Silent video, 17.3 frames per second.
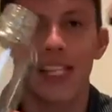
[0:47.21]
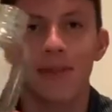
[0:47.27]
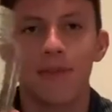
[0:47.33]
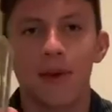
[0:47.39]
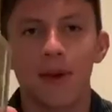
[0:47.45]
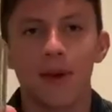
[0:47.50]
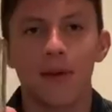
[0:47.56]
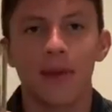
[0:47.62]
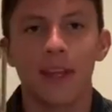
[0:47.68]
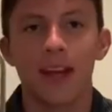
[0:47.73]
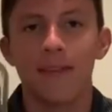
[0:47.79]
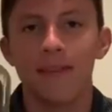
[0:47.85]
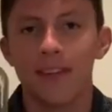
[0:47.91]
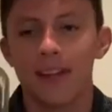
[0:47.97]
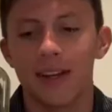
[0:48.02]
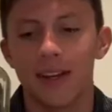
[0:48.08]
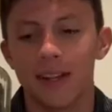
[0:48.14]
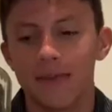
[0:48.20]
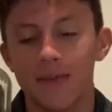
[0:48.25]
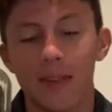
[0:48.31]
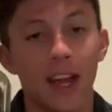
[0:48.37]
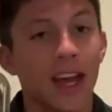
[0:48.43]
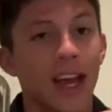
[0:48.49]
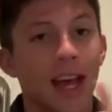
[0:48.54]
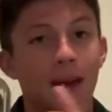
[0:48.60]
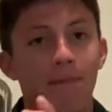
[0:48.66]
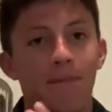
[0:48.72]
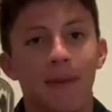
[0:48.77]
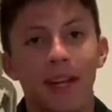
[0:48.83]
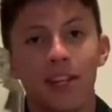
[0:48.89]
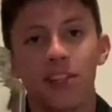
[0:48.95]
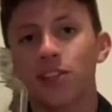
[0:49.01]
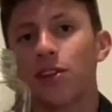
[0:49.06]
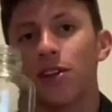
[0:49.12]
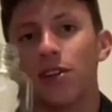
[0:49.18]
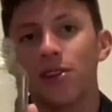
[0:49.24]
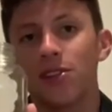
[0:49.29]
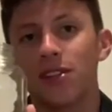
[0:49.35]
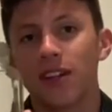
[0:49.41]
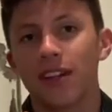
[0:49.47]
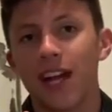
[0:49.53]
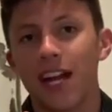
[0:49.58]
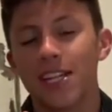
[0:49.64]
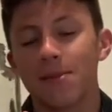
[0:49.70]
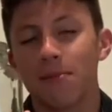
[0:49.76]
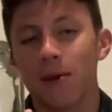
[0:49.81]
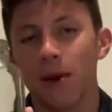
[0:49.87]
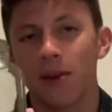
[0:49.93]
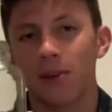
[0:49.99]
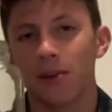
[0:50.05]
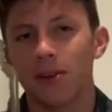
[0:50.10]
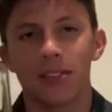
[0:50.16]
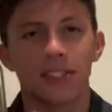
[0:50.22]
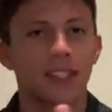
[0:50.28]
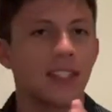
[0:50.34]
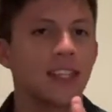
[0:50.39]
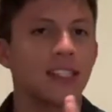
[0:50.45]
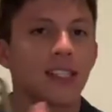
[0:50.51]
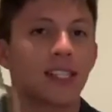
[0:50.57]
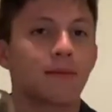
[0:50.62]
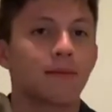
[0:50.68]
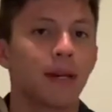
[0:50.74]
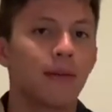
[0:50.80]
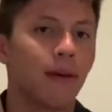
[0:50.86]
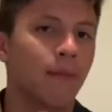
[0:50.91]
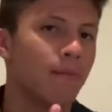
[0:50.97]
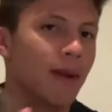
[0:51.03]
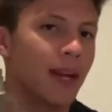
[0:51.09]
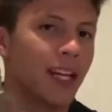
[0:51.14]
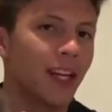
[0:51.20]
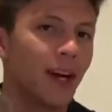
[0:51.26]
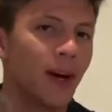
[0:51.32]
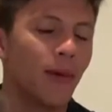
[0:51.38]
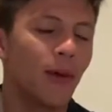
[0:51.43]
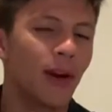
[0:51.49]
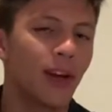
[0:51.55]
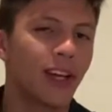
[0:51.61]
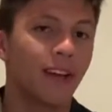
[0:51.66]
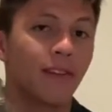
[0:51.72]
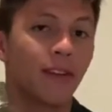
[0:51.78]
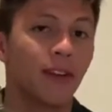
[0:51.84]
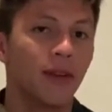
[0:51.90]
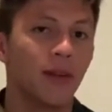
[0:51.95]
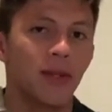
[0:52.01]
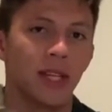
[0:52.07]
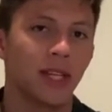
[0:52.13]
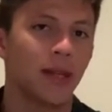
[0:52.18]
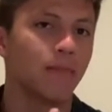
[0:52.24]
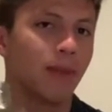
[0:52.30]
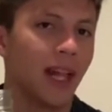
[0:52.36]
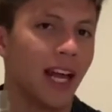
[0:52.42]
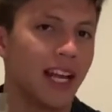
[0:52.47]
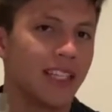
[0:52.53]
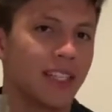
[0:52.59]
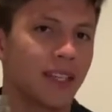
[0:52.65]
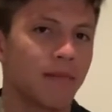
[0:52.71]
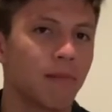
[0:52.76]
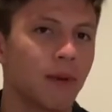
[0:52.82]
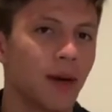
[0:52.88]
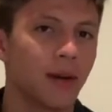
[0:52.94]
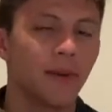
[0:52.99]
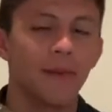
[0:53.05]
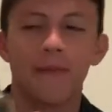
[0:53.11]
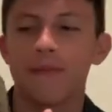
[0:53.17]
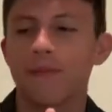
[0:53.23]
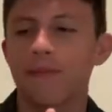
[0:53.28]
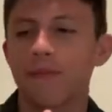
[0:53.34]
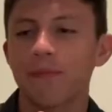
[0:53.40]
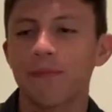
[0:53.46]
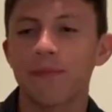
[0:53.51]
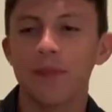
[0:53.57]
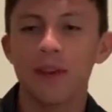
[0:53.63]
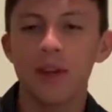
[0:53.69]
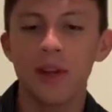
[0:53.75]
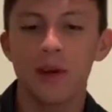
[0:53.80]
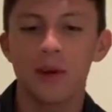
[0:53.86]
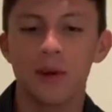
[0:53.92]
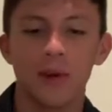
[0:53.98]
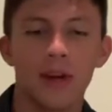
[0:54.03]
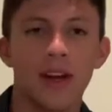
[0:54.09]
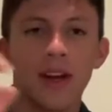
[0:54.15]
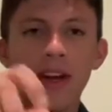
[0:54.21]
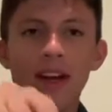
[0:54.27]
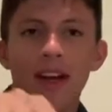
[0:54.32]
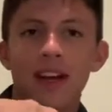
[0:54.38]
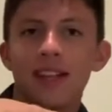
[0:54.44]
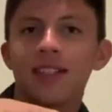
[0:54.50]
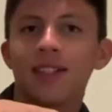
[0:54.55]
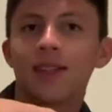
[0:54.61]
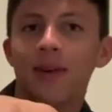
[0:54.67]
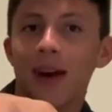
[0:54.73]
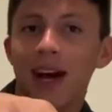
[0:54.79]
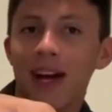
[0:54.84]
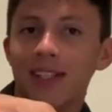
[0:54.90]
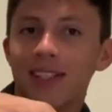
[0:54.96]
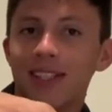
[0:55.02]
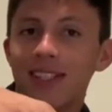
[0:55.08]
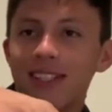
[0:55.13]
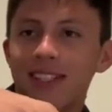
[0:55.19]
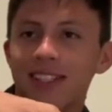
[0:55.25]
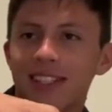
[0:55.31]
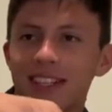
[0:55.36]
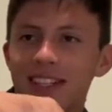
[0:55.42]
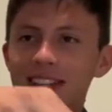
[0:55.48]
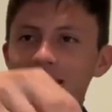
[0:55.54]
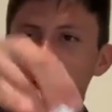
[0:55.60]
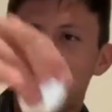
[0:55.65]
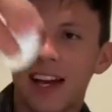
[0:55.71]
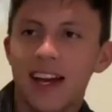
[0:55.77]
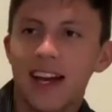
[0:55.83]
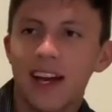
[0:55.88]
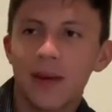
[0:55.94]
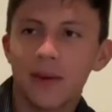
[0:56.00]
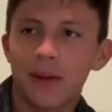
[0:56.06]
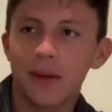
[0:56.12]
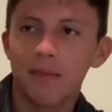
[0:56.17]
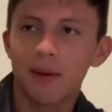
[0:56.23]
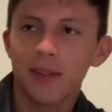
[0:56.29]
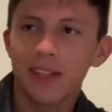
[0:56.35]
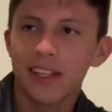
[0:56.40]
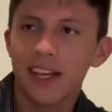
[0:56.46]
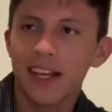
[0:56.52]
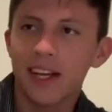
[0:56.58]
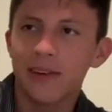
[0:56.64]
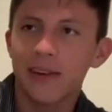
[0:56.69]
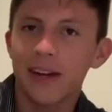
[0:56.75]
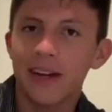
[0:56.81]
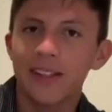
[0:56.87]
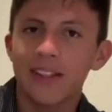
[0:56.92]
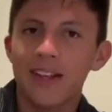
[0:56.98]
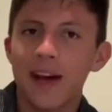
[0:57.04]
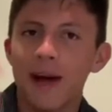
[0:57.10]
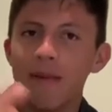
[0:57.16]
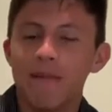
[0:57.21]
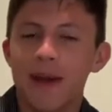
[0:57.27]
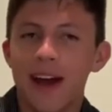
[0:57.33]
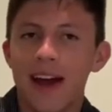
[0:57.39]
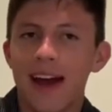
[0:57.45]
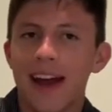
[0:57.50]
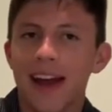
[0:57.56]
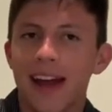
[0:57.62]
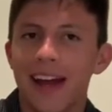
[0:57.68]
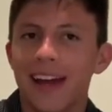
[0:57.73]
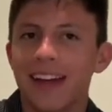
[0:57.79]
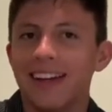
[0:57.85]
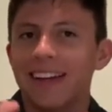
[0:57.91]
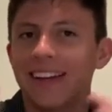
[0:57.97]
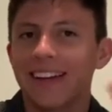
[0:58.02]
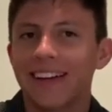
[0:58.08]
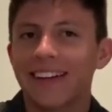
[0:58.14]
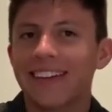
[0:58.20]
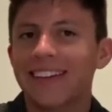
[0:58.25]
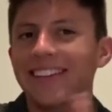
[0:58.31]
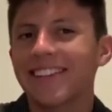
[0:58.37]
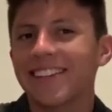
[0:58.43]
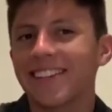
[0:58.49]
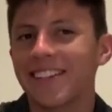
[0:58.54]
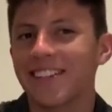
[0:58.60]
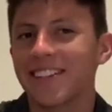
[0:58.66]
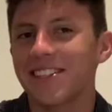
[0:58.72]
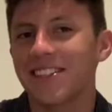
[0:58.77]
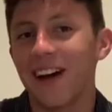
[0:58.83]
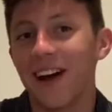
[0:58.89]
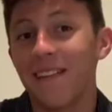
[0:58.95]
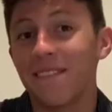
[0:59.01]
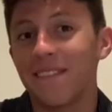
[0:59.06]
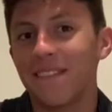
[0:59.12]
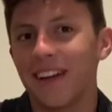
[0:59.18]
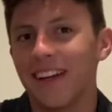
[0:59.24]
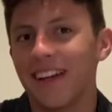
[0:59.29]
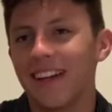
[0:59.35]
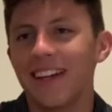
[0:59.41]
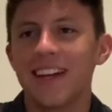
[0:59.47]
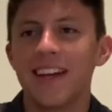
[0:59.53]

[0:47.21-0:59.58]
bottle we have here, and make sure you use a glass bottle, because this experiment may not work if you're using a plastic bottle. Cool. So as you can see, we're gonna put the egg right on top, and it clearly does not fit.